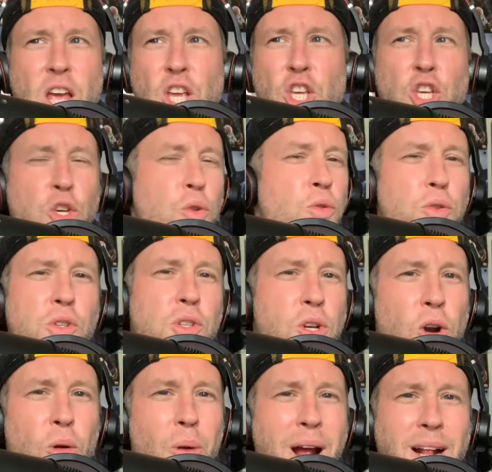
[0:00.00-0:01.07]
used
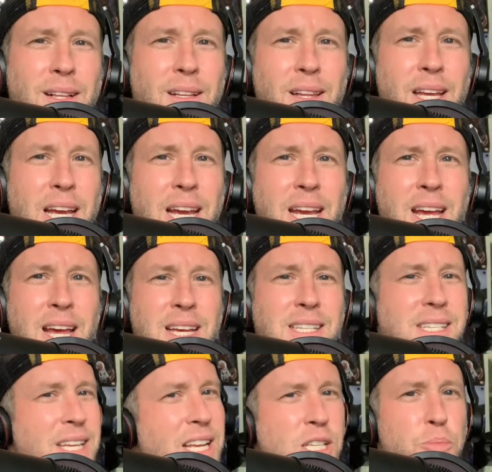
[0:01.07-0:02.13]
correctly
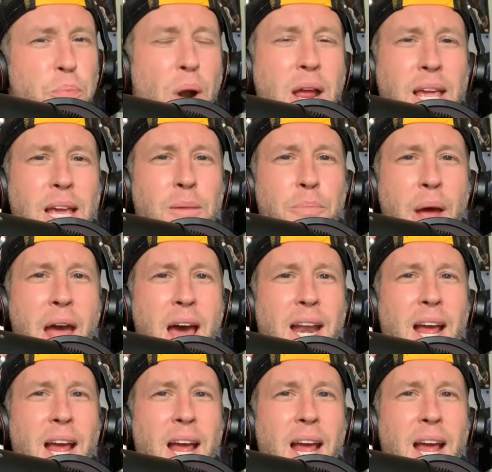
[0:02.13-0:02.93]
since Breaking Bad,